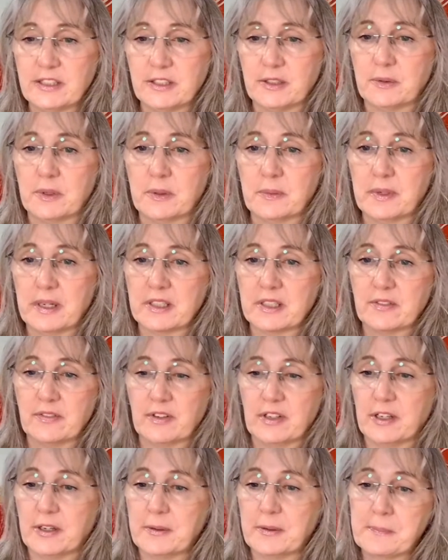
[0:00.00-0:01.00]
do what works
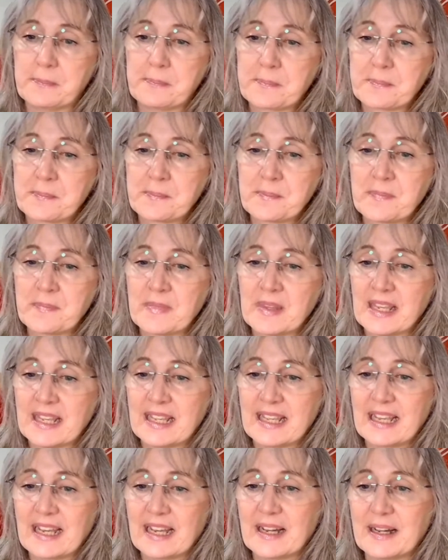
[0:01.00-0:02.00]
for you.
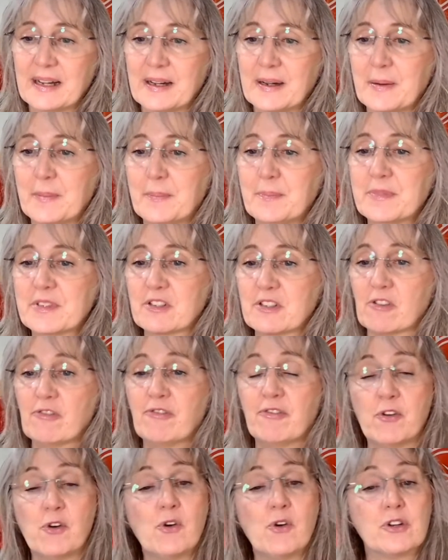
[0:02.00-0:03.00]
So
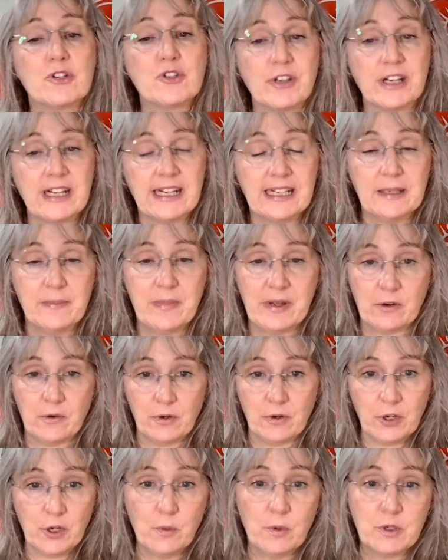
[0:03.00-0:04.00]
for treading the
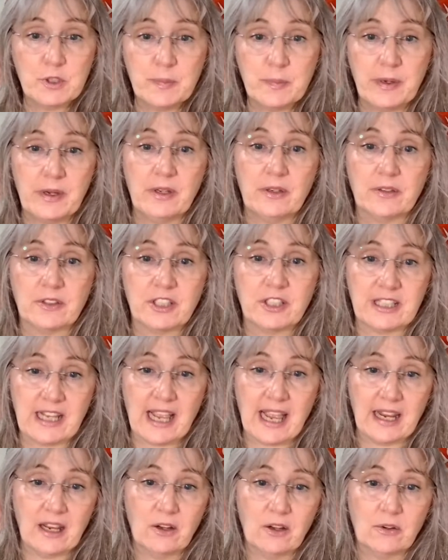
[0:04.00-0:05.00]
mill, you would put your
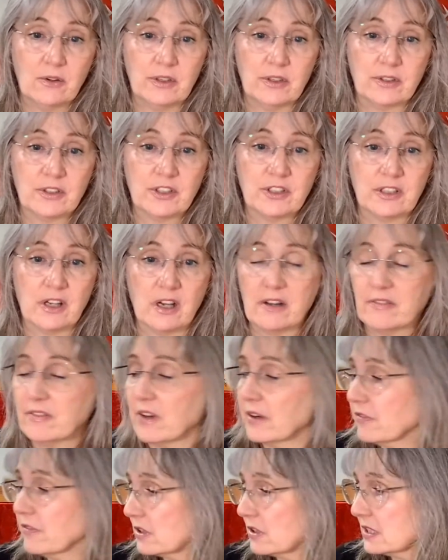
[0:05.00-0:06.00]
stang or your staff.
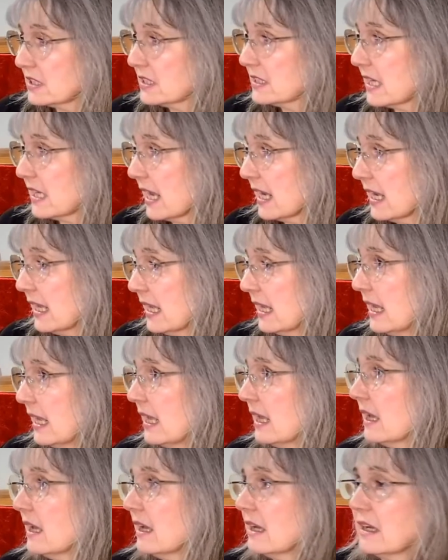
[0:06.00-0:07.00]
I've got a stang
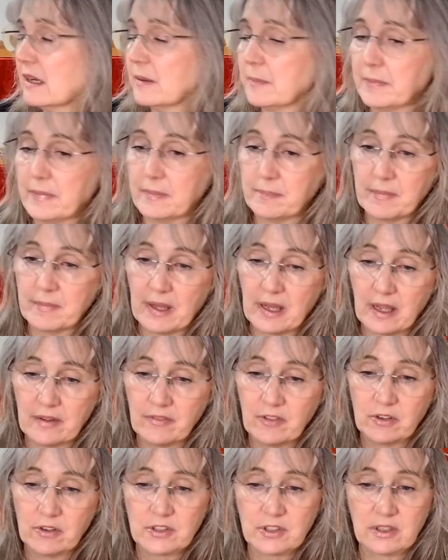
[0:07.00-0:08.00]
here.
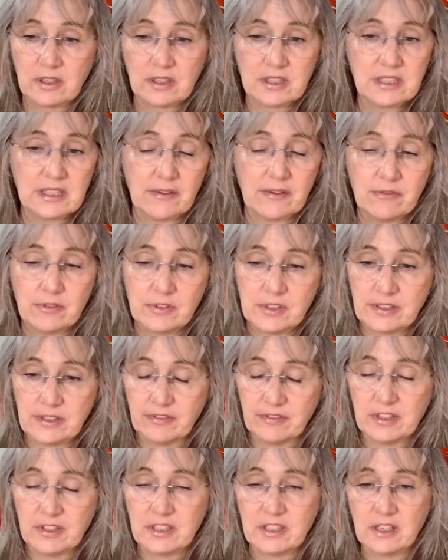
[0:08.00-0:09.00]
I've got several
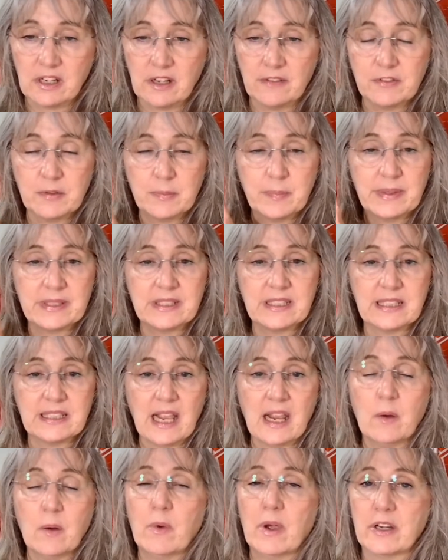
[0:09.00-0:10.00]
different staffs, but
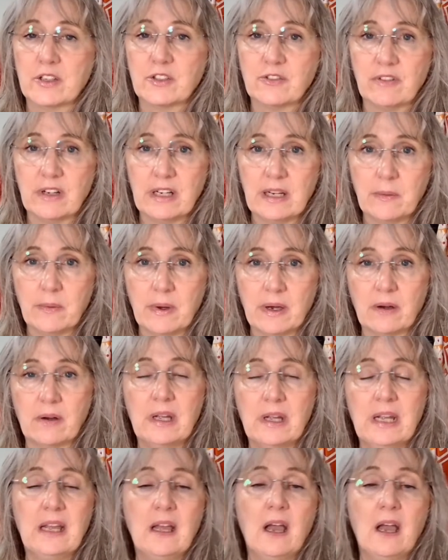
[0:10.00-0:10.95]
stang works really well.